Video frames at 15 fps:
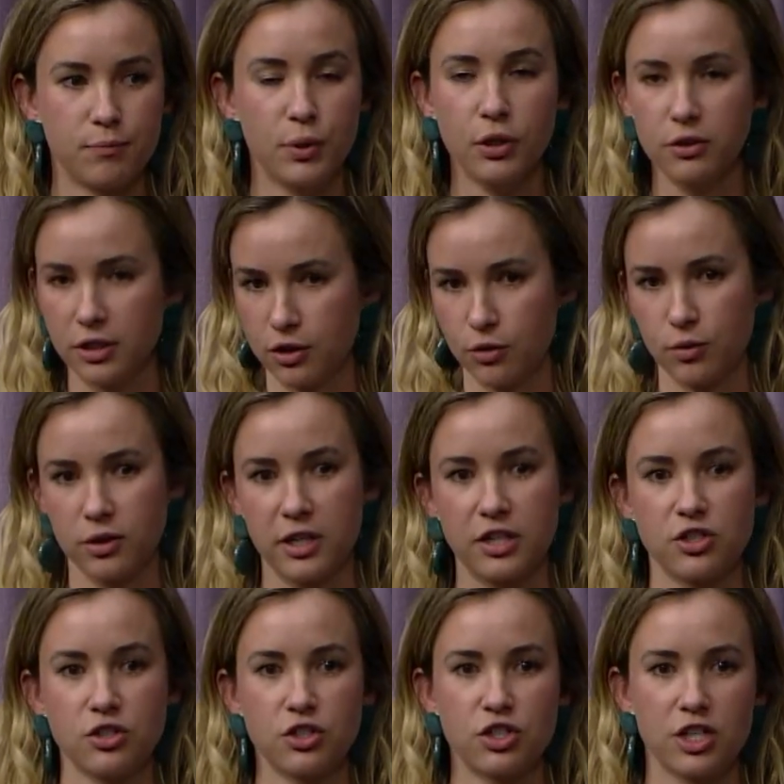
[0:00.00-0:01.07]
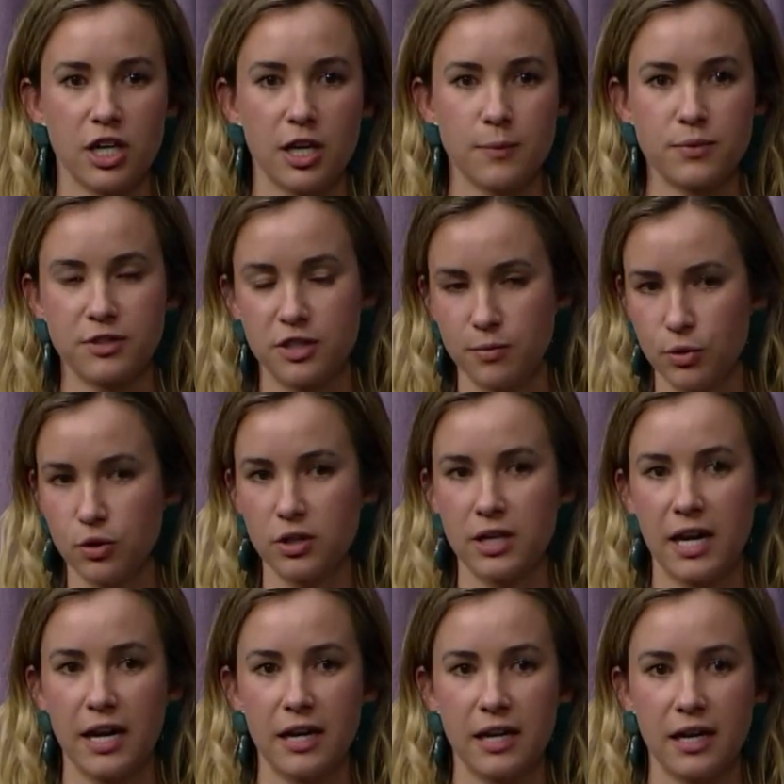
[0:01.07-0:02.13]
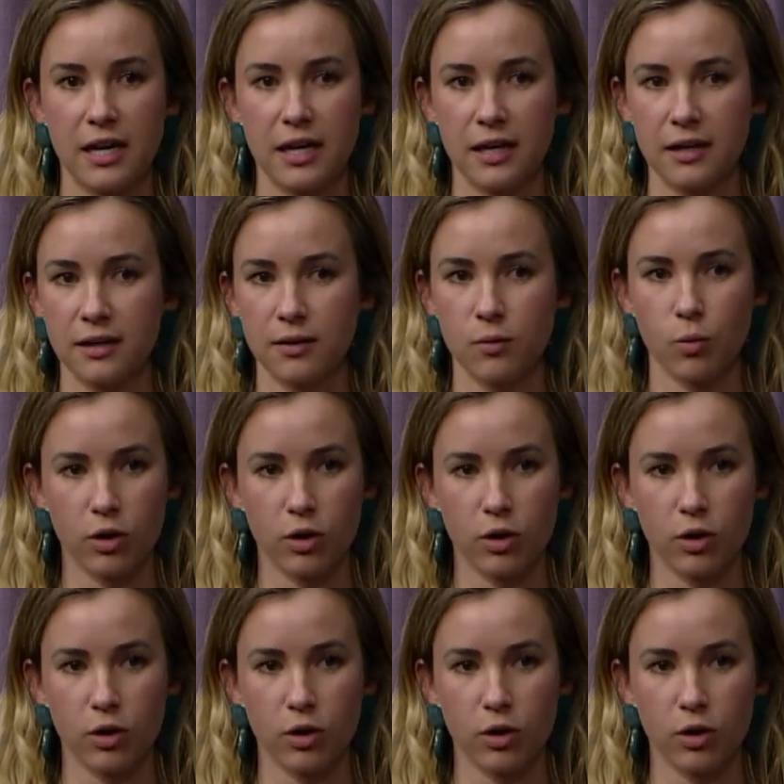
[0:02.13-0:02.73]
building good relationships, communicating,